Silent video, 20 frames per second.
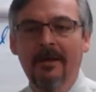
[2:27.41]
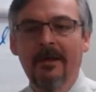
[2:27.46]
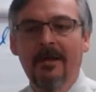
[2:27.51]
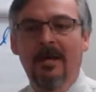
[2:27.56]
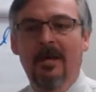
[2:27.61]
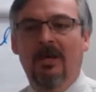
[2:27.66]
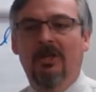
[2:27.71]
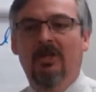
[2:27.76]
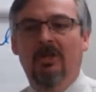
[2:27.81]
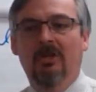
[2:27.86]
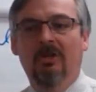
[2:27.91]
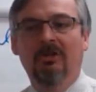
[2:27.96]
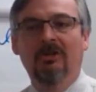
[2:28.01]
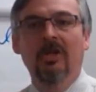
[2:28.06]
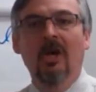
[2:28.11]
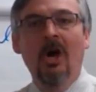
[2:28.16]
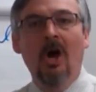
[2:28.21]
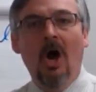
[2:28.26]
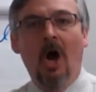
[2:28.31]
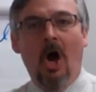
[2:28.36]

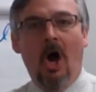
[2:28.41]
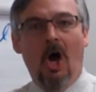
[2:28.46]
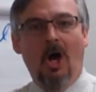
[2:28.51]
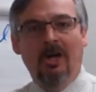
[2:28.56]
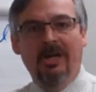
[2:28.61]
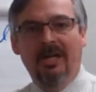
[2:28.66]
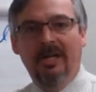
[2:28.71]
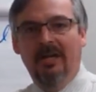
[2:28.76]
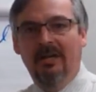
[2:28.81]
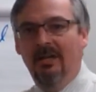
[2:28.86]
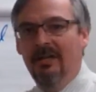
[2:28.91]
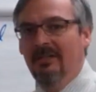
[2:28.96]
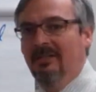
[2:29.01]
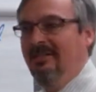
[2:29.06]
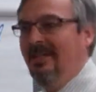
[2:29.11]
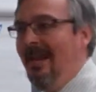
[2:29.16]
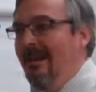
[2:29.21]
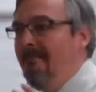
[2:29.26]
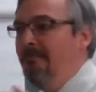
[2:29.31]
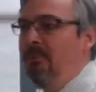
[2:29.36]
issues all get into the
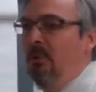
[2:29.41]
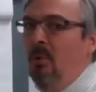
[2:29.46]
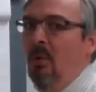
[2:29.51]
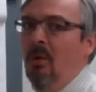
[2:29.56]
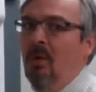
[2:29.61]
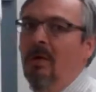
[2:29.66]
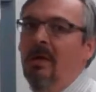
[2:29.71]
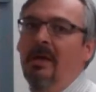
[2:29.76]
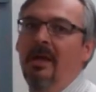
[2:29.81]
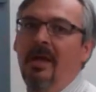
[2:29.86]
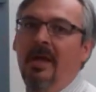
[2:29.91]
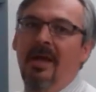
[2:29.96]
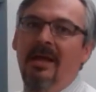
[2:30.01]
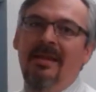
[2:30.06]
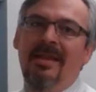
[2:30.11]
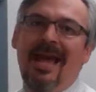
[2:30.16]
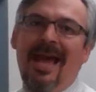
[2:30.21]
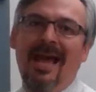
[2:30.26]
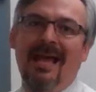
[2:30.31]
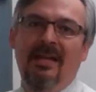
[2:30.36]
same pool,
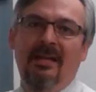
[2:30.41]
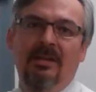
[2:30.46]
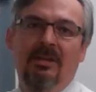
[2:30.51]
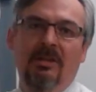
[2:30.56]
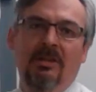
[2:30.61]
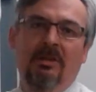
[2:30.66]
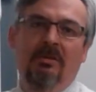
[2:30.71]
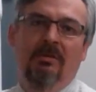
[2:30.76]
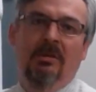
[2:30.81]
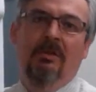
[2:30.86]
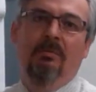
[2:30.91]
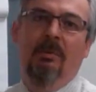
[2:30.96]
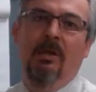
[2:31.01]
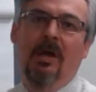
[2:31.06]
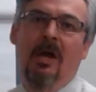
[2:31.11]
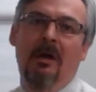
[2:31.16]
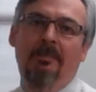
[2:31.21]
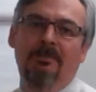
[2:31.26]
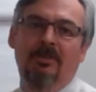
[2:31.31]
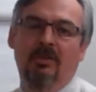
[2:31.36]
and that in theory
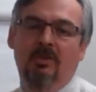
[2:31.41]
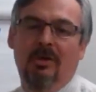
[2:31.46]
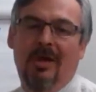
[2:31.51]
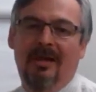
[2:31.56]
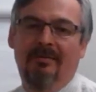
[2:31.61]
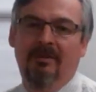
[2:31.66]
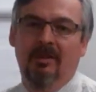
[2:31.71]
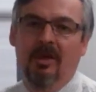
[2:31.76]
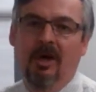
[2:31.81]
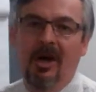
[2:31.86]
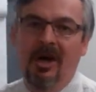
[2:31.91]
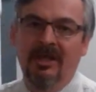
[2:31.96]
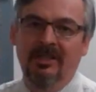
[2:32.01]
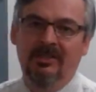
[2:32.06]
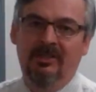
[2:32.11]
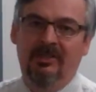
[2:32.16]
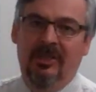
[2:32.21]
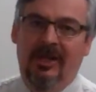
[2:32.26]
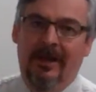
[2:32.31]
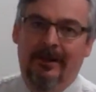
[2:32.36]
will help to drive the
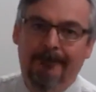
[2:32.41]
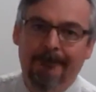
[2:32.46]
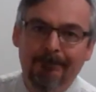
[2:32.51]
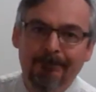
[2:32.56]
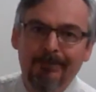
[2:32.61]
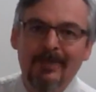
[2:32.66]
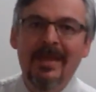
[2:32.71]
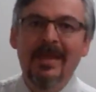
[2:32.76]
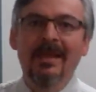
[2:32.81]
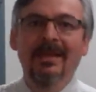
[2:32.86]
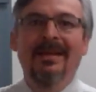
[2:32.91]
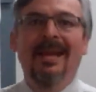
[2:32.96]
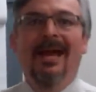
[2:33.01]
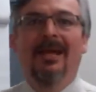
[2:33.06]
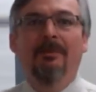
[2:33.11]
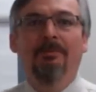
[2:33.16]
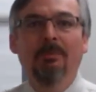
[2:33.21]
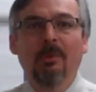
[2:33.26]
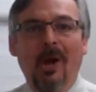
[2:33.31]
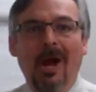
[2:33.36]
costs down.
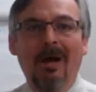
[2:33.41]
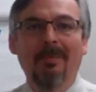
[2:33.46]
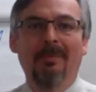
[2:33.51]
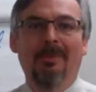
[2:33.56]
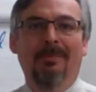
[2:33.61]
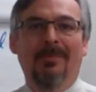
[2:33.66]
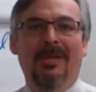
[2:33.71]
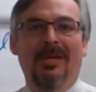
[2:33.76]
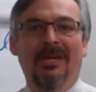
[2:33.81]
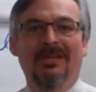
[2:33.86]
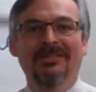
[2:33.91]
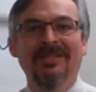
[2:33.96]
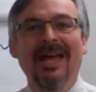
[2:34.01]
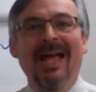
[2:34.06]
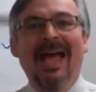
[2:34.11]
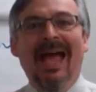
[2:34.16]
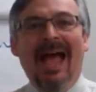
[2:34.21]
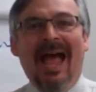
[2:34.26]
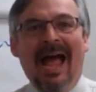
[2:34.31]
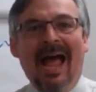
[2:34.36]
Now the problem is,
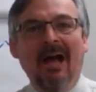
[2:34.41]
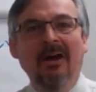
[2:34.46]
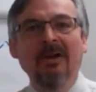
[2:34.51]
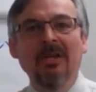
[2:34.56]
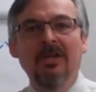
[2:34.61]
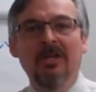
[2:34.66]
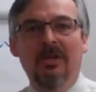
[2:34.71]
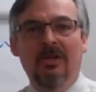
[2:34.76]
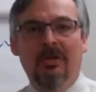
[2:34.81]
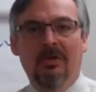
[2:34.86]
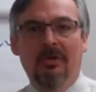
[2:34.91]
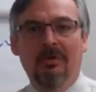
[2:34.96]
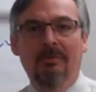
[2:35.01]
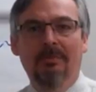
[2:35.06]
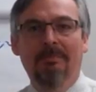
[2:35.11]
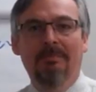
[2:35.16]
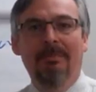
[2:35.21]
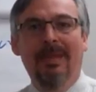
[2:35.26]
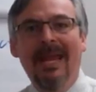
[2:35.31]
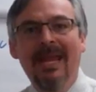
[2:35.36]
how do
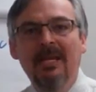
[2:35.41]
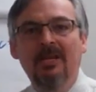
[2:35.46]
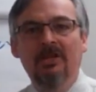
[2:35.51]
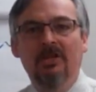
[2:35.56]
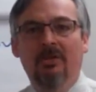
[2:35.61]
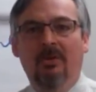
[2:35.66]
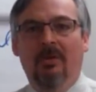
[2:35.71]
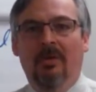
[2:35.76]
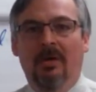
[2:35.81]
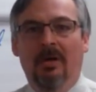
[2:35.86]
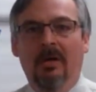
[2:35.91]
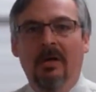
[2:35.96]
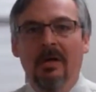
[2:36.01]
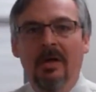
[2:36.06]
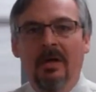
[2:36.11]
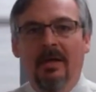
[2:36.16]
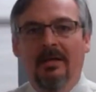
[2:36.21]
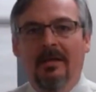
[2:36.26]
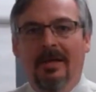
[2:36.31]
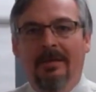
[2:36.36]
you make sure
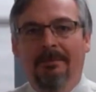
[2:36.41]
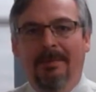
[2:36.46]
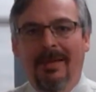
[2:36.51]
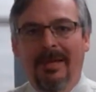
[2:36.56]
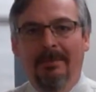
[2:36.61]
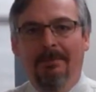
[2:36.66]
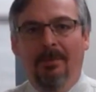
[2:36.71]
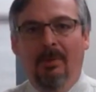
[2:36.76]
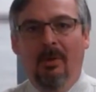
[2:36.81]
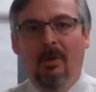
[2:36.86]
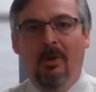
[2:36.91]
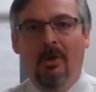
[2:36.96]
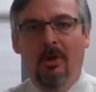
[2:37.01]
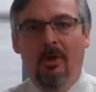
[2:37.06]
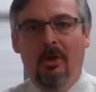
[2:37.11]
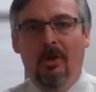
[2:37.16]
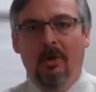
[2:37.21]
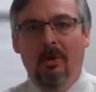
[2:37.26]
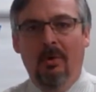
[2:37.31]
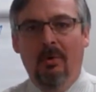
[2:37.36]
that people
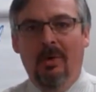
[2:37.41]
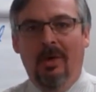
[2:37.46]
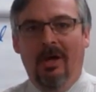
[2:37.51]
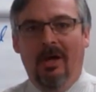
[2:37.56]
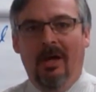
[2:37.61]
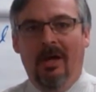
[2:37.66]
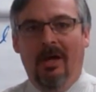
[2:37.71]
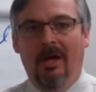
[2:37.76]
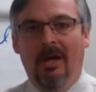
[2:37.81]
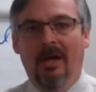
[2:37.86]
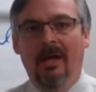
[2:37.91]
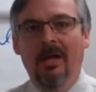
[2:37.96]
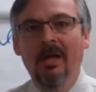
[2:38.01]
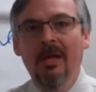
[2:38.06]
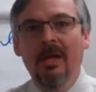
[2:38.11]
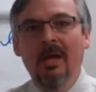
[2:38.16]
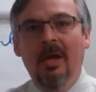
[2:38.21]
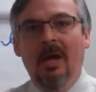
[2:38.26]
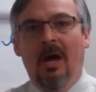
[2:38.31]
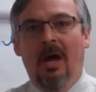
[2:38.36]
who
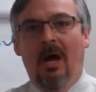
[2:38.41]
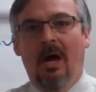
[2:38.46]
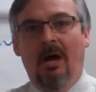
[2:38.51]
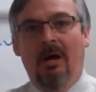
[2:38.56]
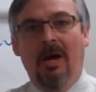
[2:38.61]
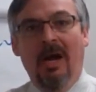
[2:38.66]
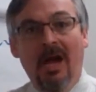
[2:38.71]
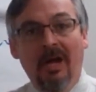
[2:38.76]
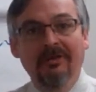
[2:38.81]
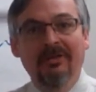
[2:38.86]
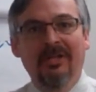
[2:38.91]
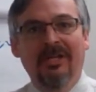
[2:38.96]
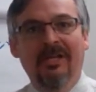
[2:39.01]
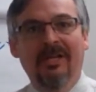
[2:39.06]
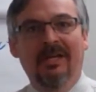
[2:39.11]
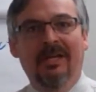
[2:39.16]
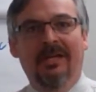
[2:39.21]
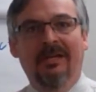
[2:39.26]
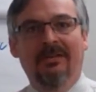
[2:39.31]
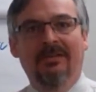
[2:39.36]
are
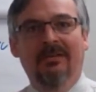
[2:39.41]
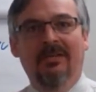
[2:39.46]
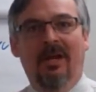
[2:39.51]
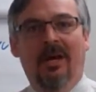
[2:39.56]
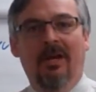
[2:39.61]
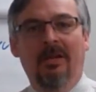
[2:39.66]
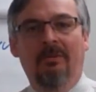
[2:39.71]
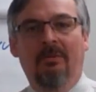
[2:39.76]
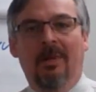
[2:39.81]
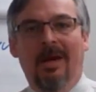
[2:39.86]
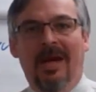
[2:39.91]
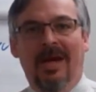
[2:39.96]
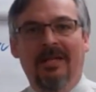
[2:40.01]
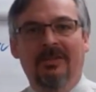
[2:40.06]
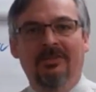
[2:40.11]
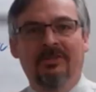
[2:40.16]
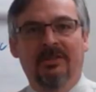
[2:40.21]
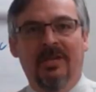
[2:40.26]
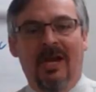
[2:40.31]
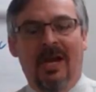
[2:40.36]
healthy and
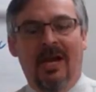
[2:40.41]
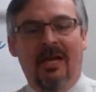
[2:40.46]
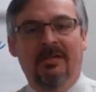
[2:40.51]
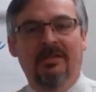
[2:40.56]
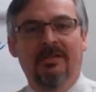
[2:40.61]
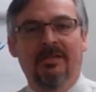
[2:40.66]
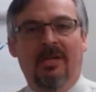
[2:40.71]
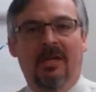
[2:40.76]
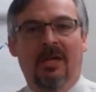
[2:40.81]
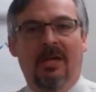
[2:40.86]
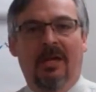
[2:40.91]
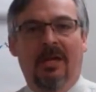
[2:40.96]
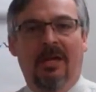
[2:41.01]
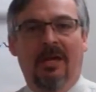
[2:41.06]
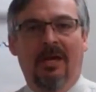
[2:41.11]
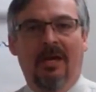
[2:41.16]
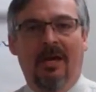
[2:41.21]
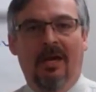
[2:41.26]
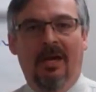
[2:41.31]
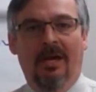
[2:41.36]
otherwise not
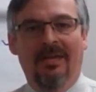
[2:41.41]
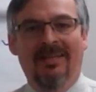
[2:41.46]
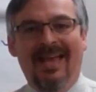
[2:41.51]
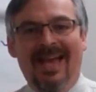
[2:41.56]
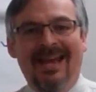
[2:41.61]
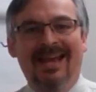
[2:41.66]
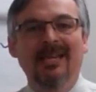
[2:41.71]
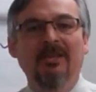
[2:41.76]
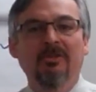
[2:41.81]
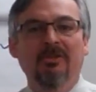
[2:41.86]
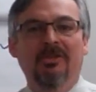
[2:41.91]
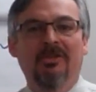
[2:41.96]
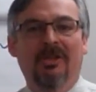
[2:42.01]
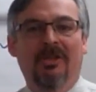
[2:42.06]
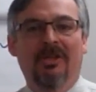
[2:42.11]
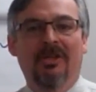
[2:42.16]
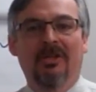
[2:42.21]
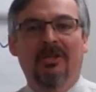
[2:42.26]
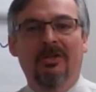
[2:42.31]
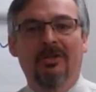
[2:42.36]
that
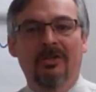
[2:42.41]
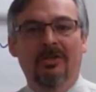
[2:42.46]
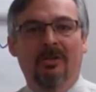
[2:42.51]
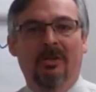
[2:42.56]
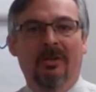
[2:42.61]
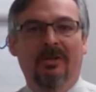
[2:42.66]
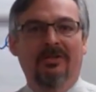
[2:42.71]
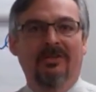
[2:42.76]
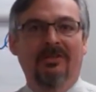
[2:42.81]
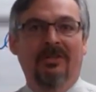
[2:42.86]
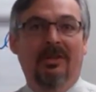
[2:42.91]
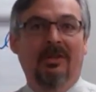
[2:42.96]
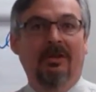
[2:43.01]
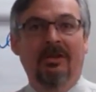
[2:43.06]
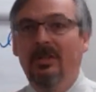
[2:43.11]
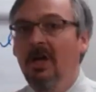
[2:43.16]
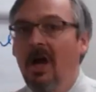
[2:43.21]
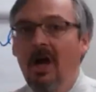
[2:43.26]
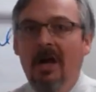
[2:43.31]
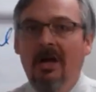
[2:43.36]
interested in insurance, they're
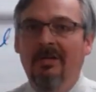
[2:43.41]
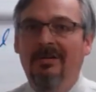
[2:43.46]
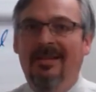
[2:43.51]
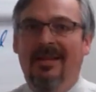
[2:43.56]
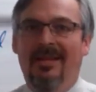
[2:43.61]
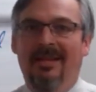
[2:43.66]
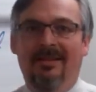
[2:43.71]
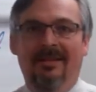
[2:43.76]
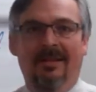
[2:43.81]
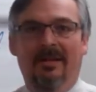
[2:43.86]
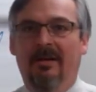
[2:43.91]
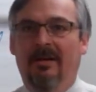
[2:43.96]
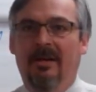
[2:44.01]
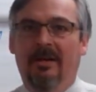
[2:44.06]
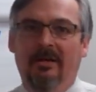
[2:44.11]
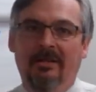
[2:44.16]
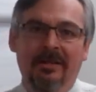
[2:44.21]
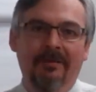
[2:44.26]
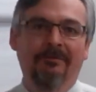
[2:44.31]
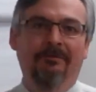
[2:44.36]
young, they're
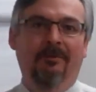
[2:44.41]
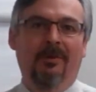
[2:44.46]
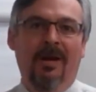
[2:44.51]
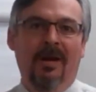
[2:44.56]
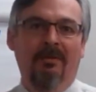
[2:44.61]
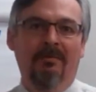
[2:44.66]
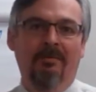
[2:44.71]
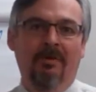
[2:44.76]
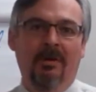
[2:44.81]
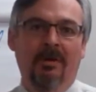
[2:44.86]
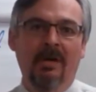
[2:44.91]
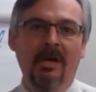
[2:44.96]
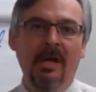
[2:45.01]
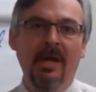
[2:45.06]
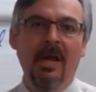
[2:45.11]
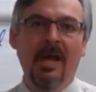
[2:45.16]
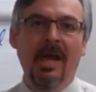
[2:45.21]
going to live forever,